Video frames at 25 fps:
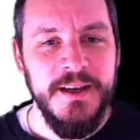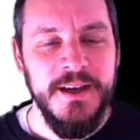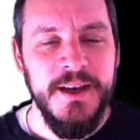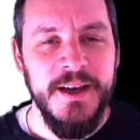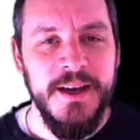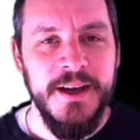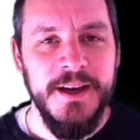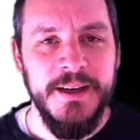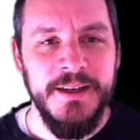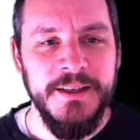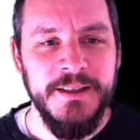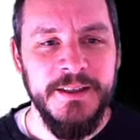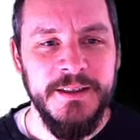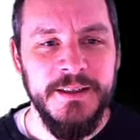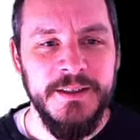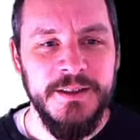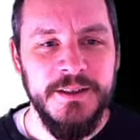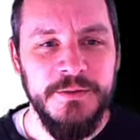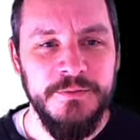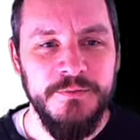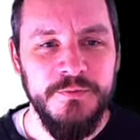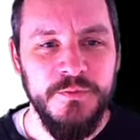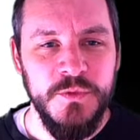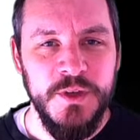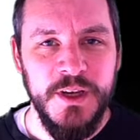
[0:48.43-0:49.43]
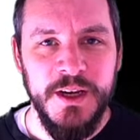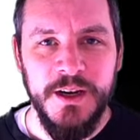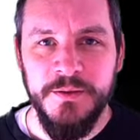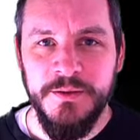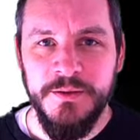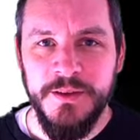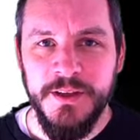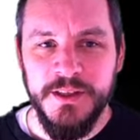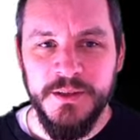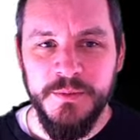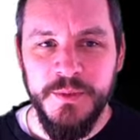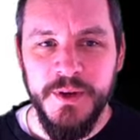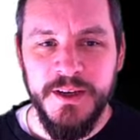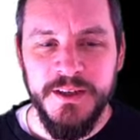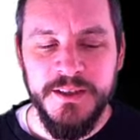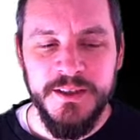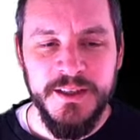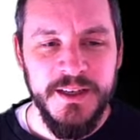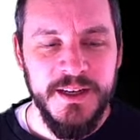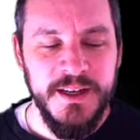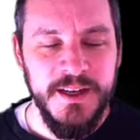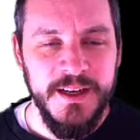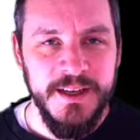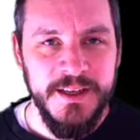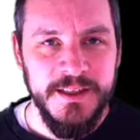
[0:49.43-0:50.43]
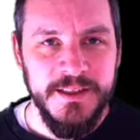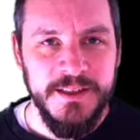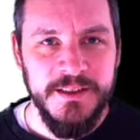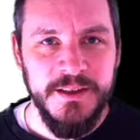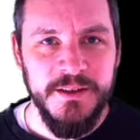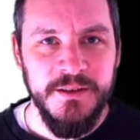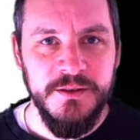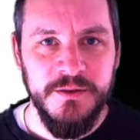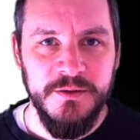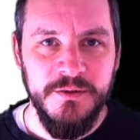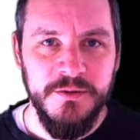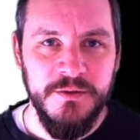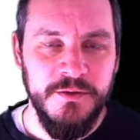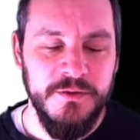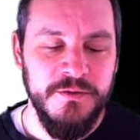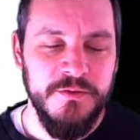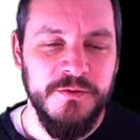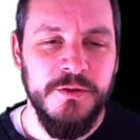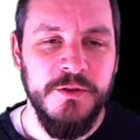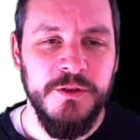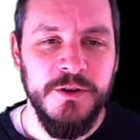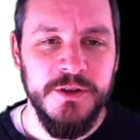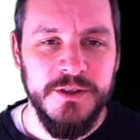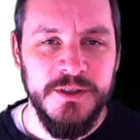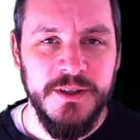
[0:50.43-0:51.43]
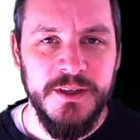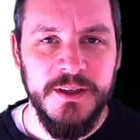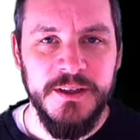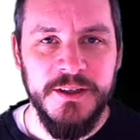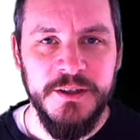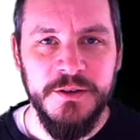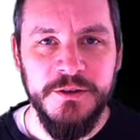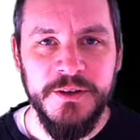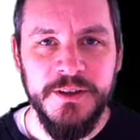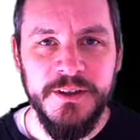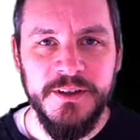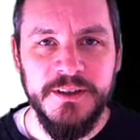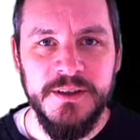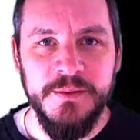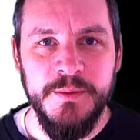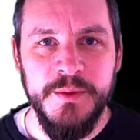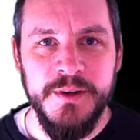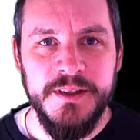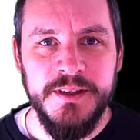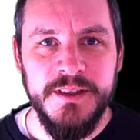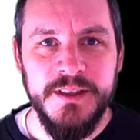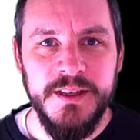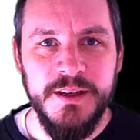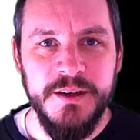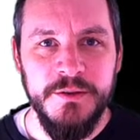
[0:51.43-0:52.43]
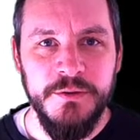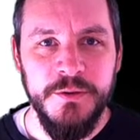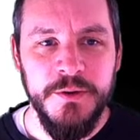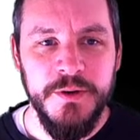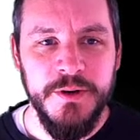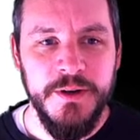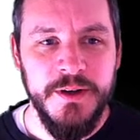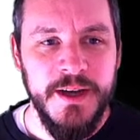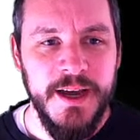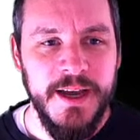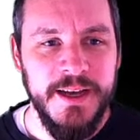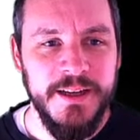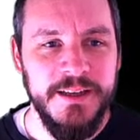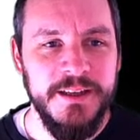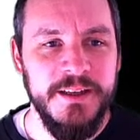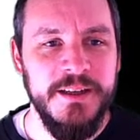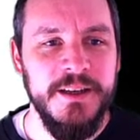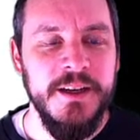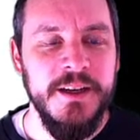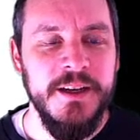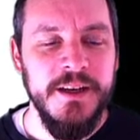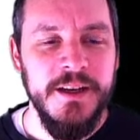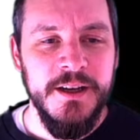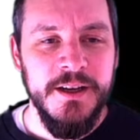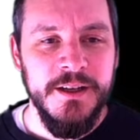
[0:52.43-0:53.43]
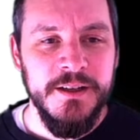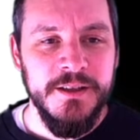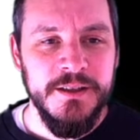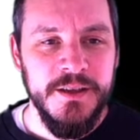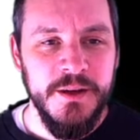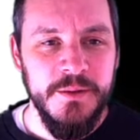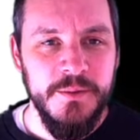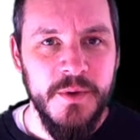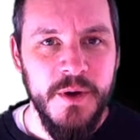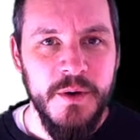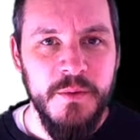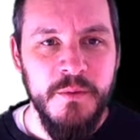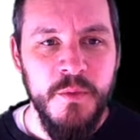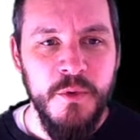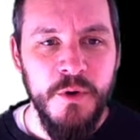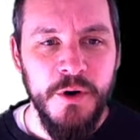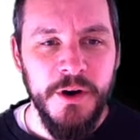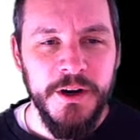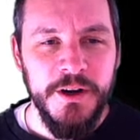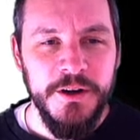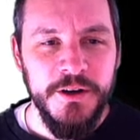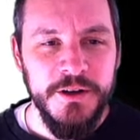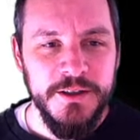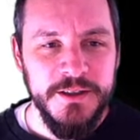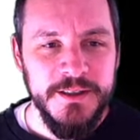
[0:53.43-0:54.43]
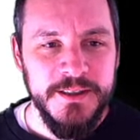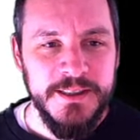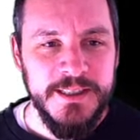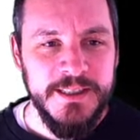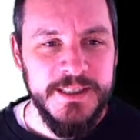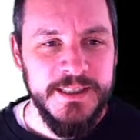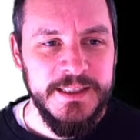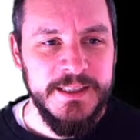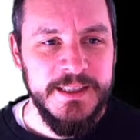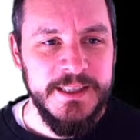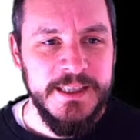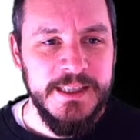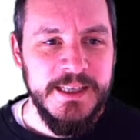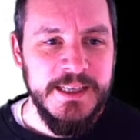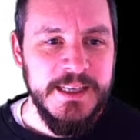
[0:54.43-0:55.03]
And yeah, that's basically it. And of course, during the semester, we'll add some more content.